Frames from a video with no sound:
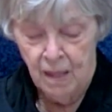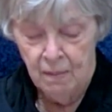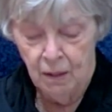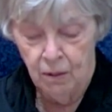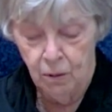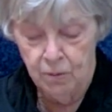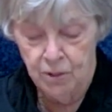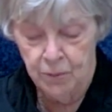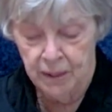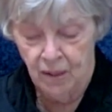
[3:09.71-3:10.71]
The
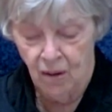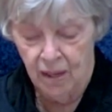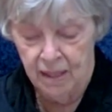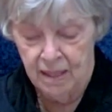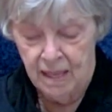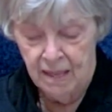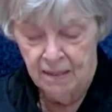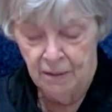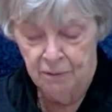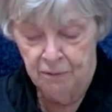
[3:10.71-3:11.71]
closer it got,
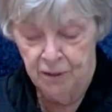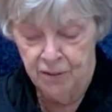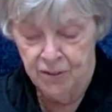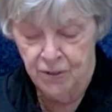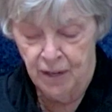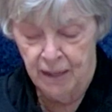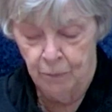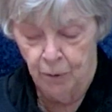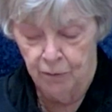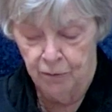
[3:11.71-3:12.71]
the fiercer and
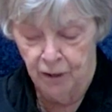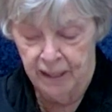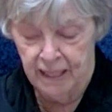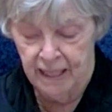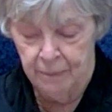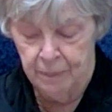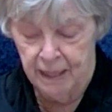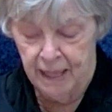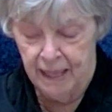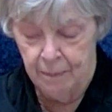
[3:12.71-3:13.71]
more frightening it
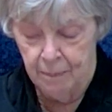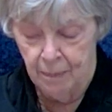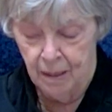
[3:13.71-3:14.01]
became,